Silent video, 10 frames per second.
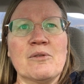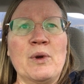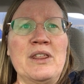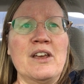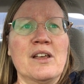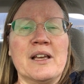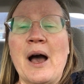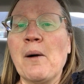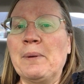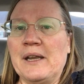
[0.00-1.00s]
with a
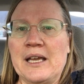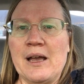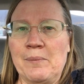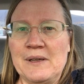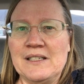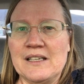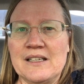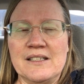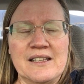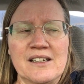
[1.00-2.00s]
company, a
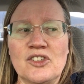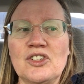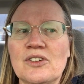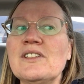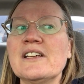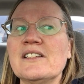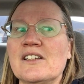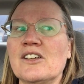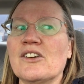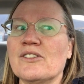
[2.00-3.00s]
business that is choosing
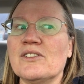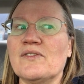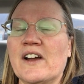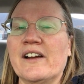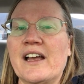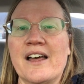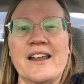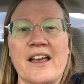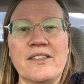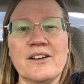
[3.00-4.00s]
to use very
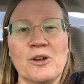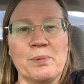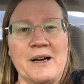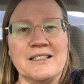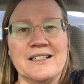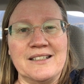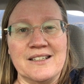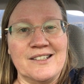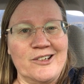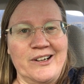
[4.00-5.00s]
unethical
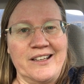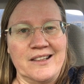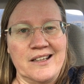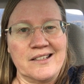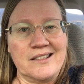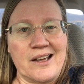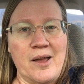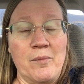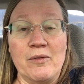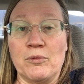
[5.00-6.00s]
practices during this
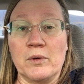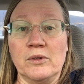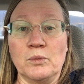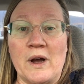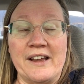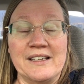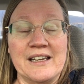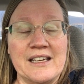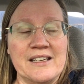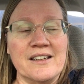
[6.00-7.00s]
time of worldwide
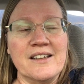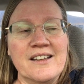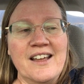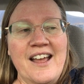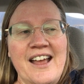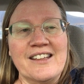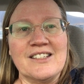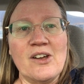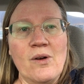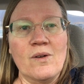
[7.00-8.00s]
need. And
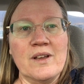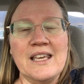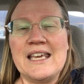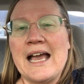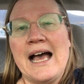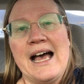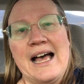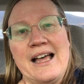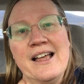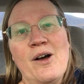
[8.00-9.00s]
so,
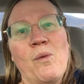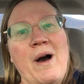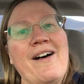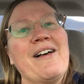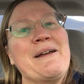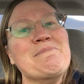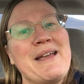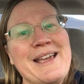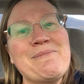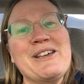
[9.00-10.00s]
yeah, while I
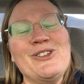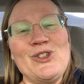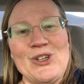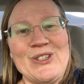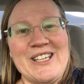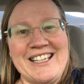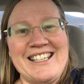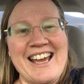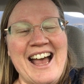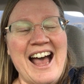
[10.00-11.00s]
may be choosing
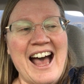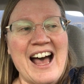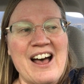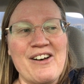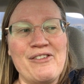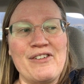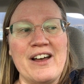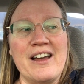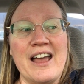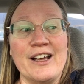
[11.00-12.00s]
to have
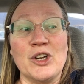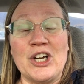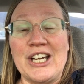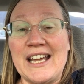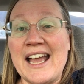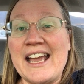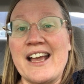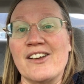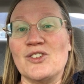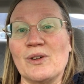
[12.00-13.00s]
and
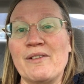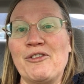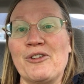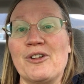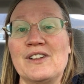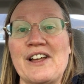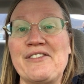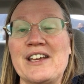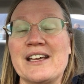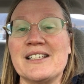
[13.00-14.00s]
create a joyful,
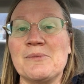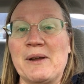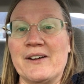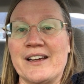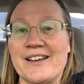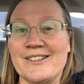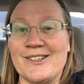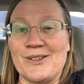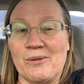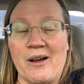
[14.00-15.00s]
loving
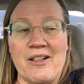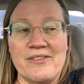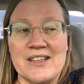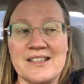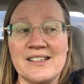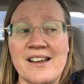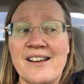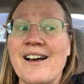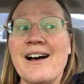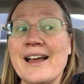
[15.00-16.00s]
experience through all of this,
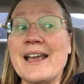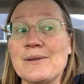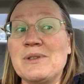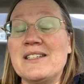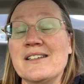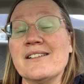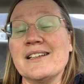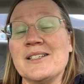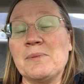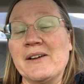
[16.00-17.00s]
I am still
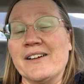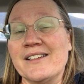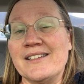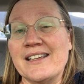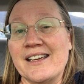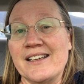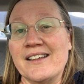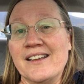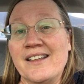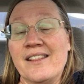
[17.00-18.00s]
experiencing
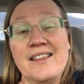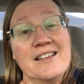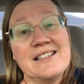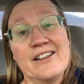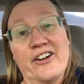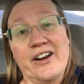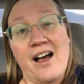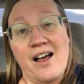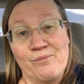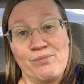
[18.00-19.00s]
things that
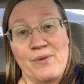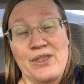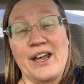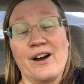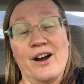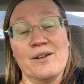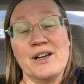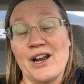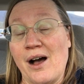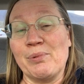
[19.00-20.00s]
are
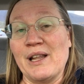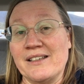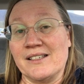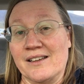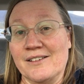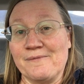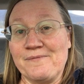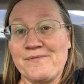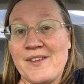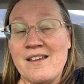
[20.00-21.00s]
not pleasant.
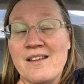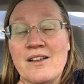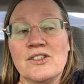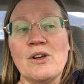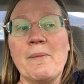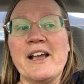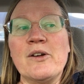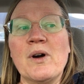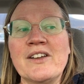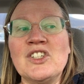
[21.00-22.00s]
So my
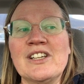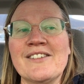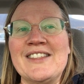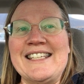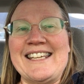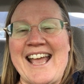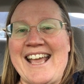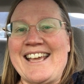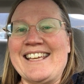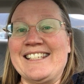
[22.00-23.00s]
question of the
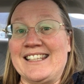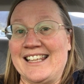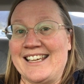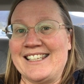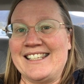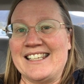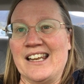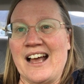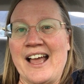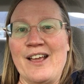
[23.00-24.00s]
day is this,
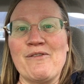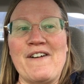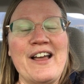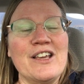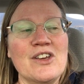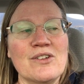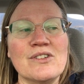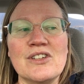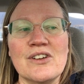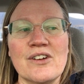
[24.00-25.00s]
and I invite you
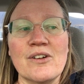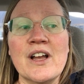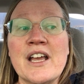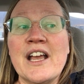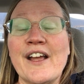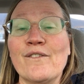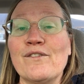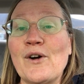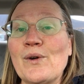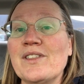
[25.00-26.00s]
to
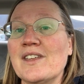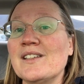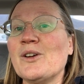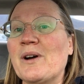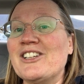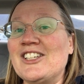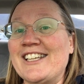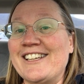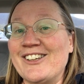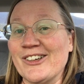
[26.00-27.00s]
invoke this
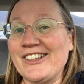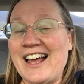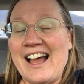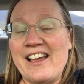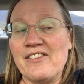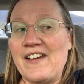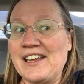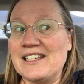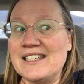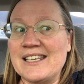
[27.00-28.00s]
question in your life
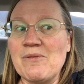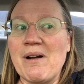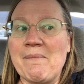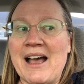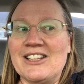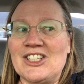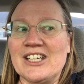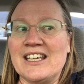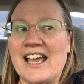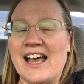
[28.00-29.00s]
and to see what
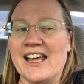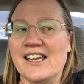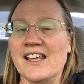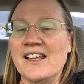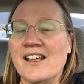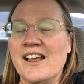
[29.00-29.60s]
magic can